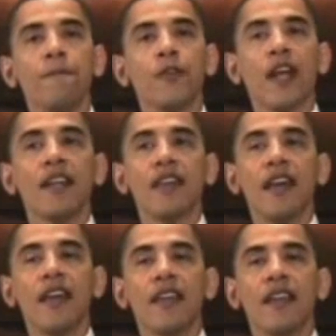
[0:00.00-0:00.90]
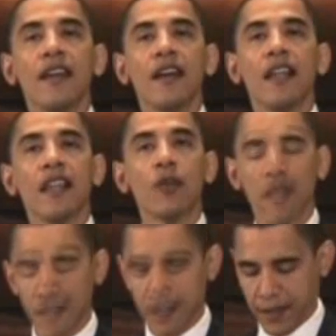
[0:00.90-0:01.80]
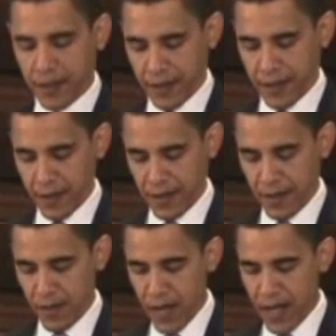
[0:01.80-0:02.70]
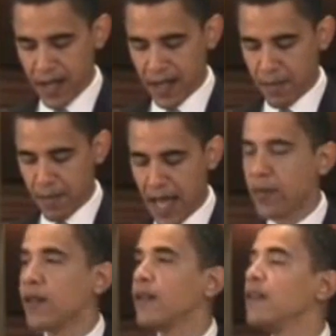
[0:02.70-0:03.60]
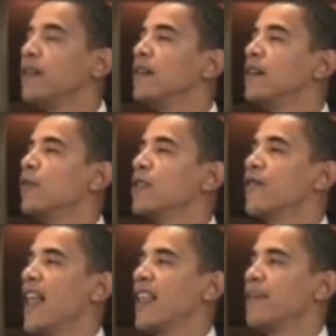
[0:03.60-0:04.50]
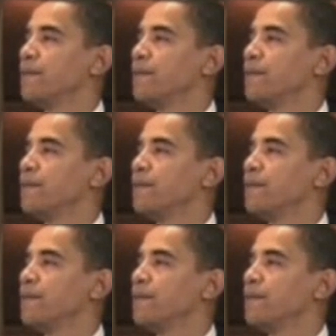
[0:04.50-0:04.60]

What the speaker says: Should I say that a literalist reading of the Bible was folly?